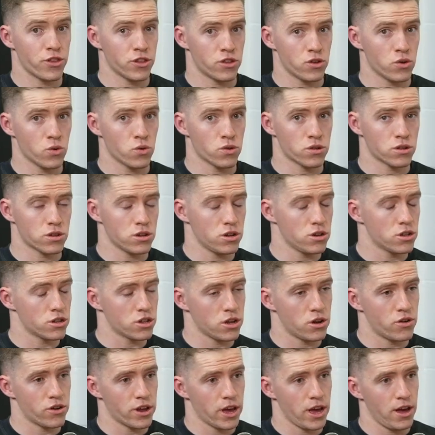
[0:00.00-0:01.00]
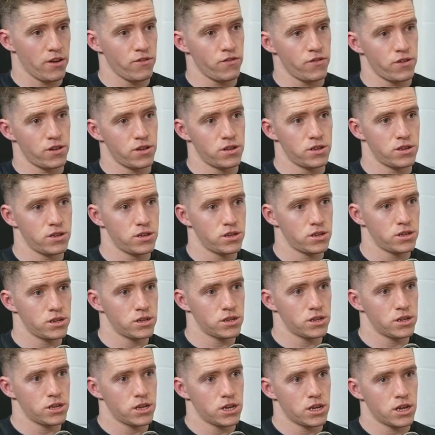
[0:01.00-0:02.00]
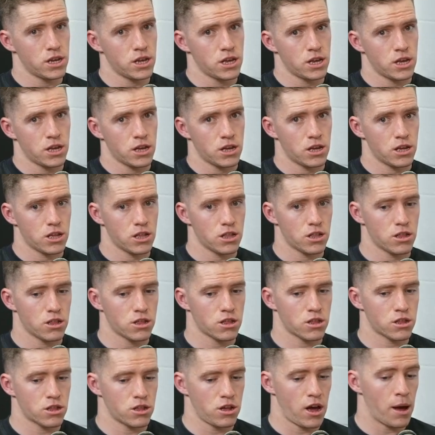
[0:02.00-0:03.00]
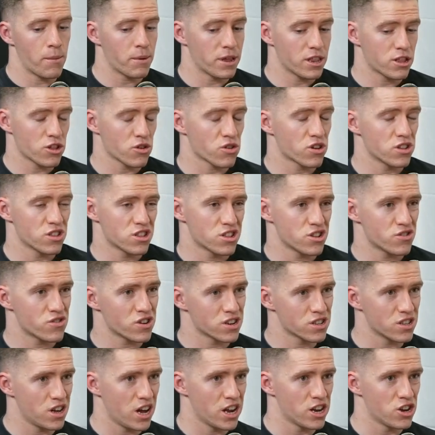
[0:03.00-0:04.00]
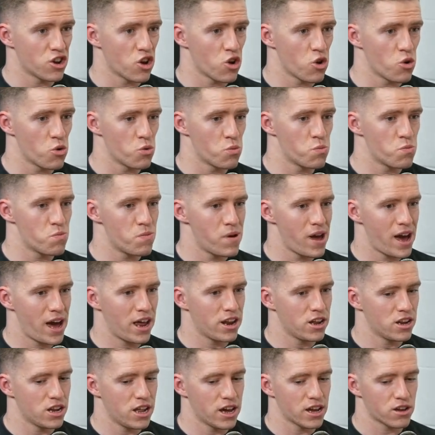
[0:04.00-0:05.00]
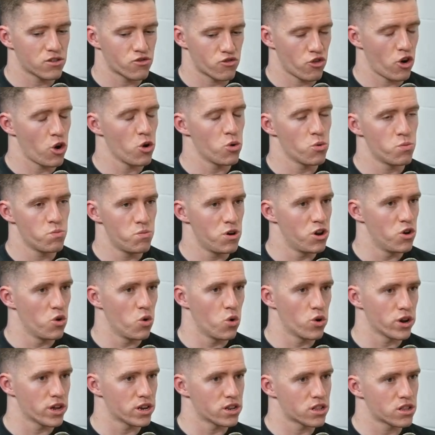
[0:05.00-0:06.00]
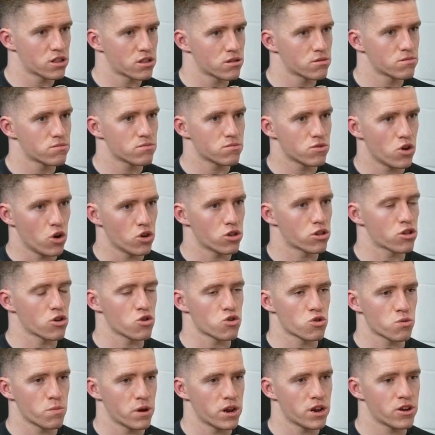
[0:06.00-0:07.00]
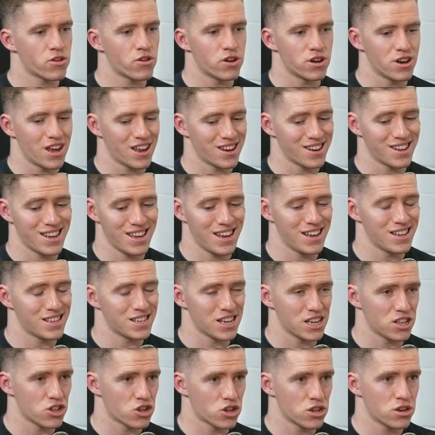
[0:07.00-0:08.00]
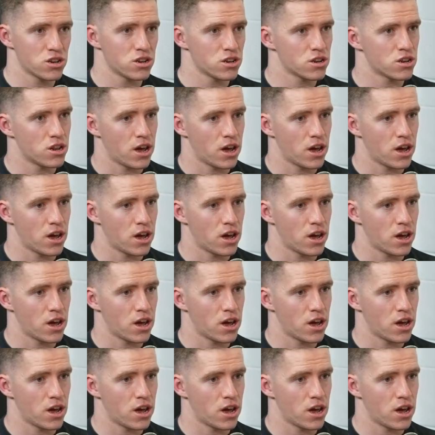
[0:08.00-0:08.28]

tools and knowledge I already have? Yeah. I mean, so considering I know how to like grow an audience on social media and, and get attention,